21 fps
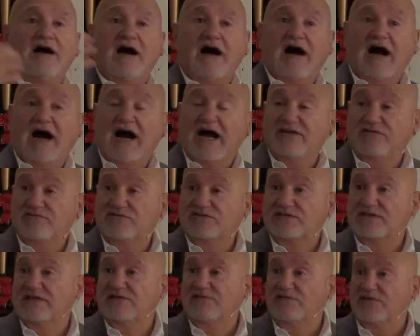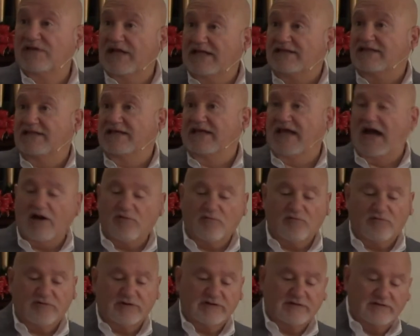I usually look at the
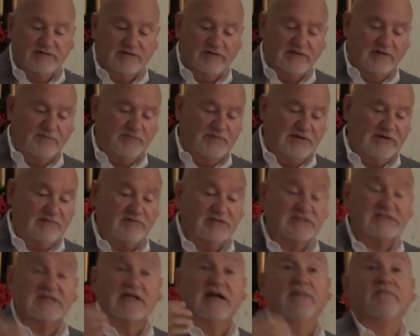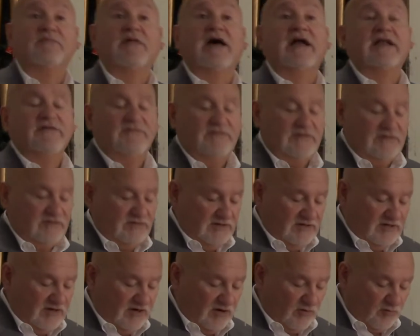outward appearance and I'm not even
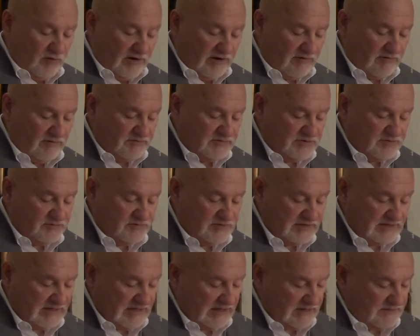aware of doing that.